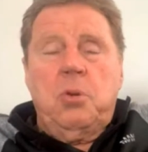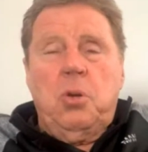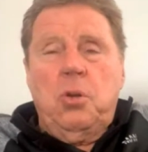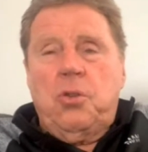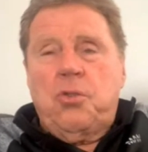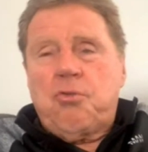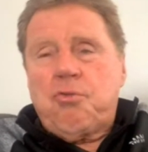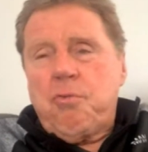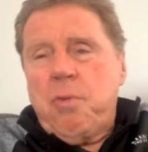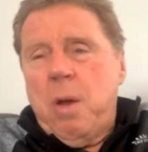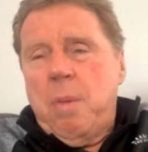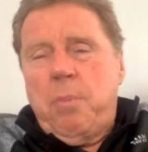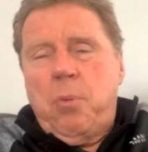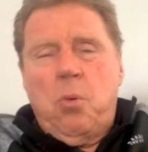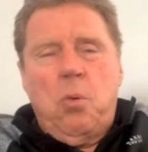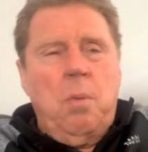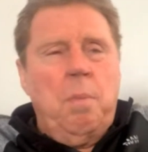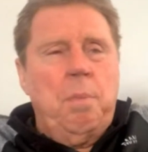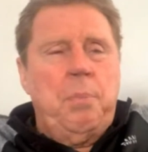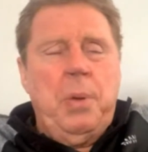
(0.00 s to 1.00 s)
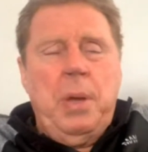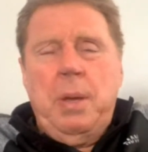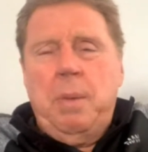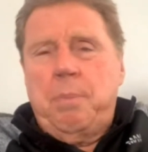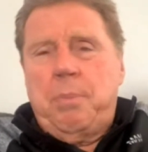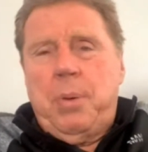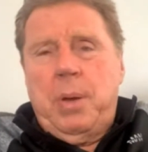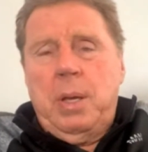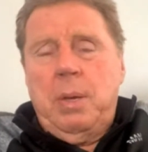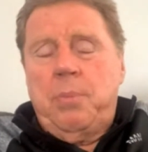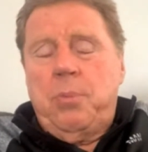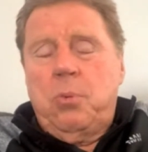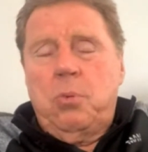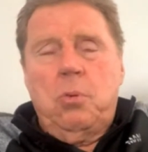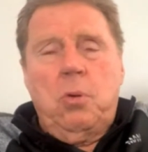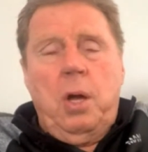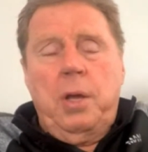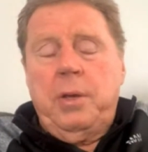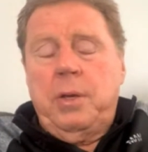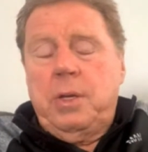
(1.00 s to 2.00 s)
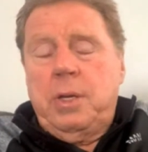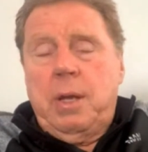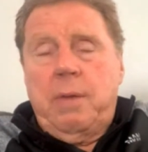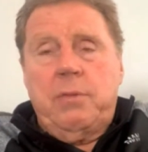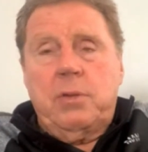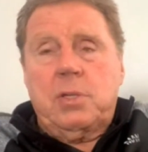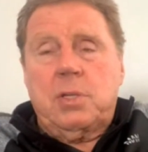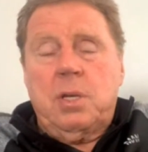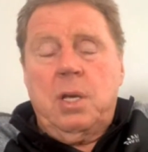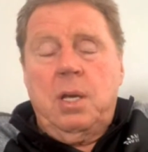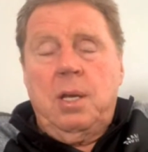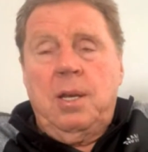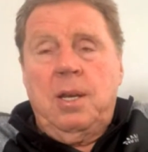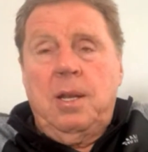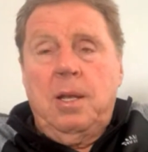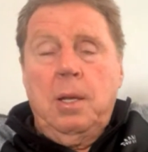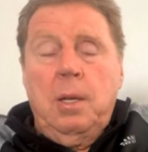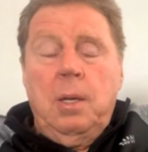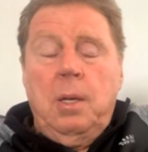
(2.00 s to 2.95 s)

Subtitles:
Could dribble and beat people like you'd never seen.